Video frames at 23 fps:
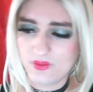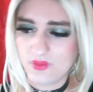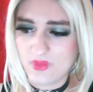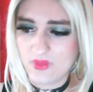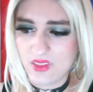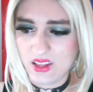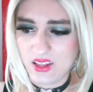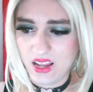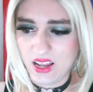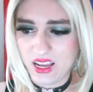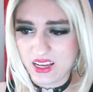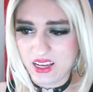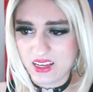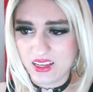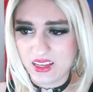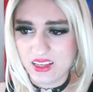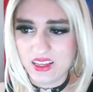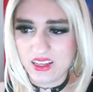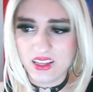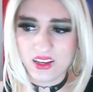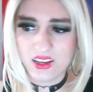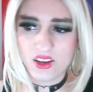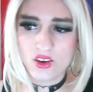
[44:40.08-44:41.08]
Like
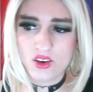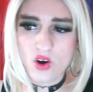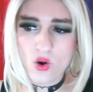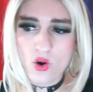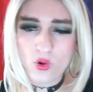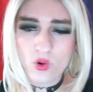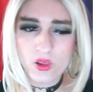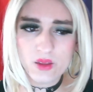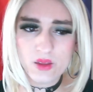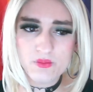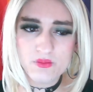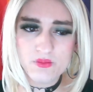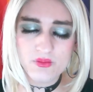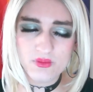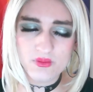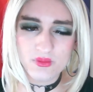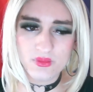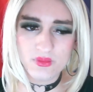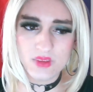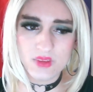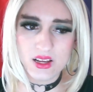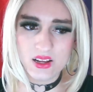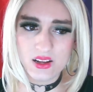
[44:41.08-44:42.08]
a golem
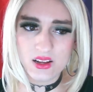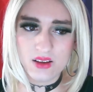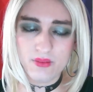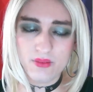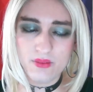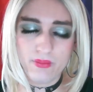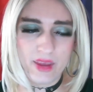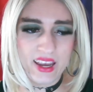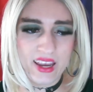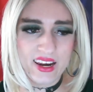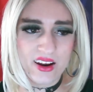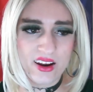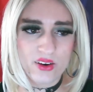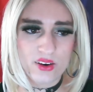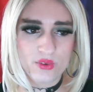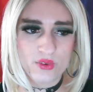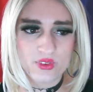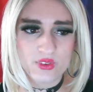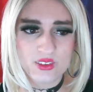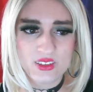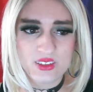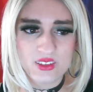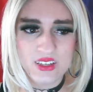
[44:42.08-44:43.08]
made out of
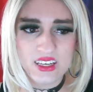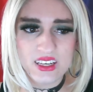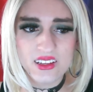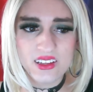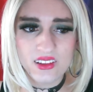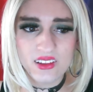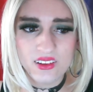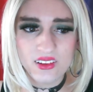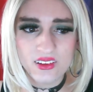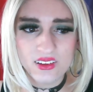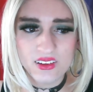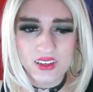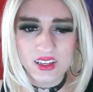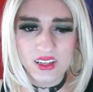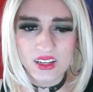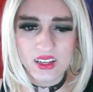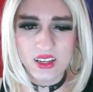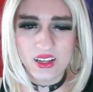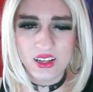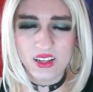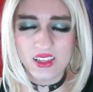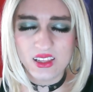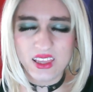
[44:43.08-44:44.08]
steel.
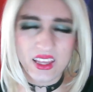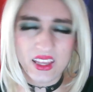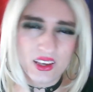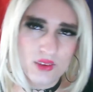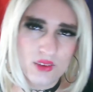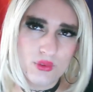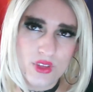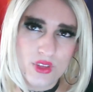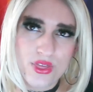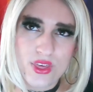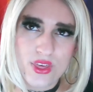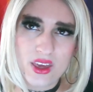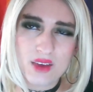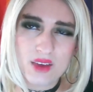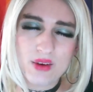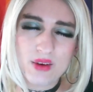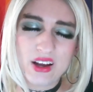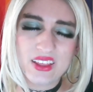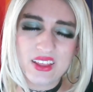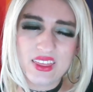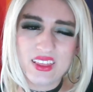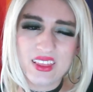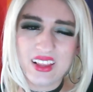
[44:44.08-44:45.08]
Like you would think
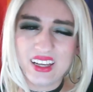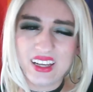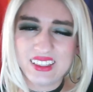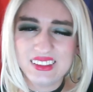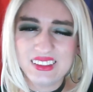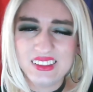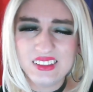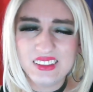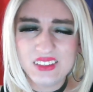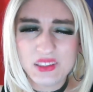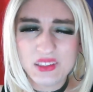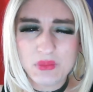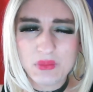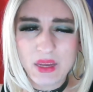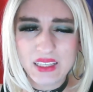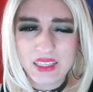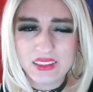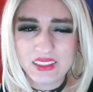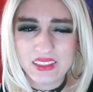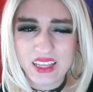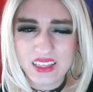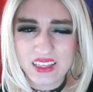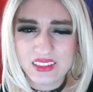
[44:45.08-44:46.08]
about it and like,
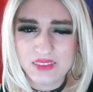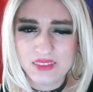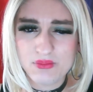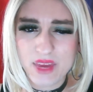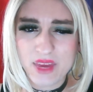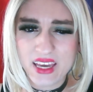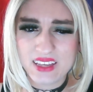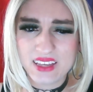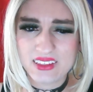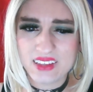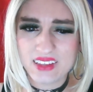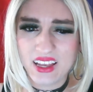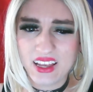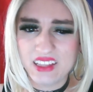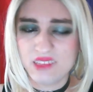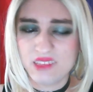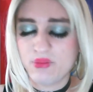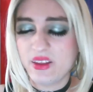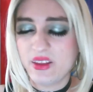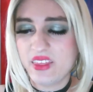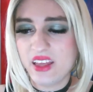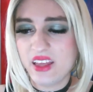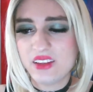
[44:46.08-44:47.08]
it doesn't make sense,
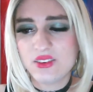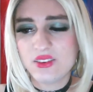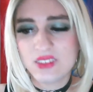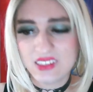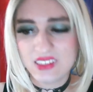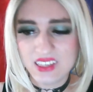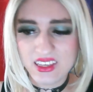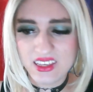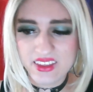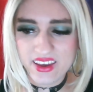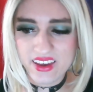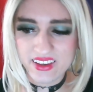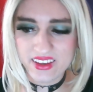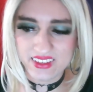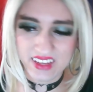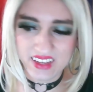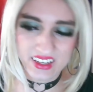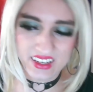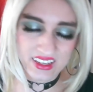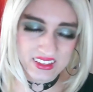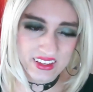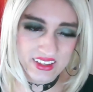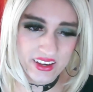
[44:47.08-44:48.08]
but then you see this
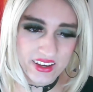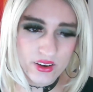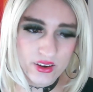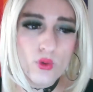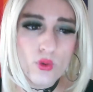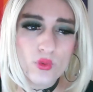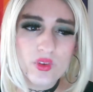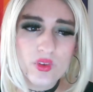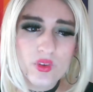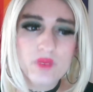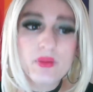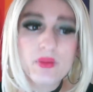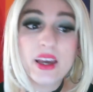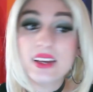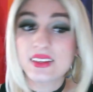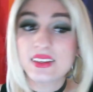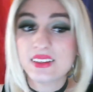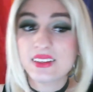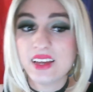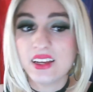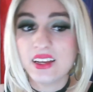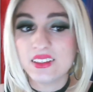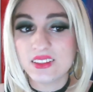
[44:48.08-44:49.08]
and it's like, oh, it makes
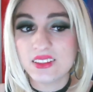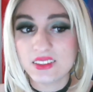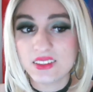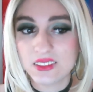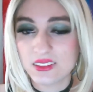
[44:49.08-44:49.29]
sense.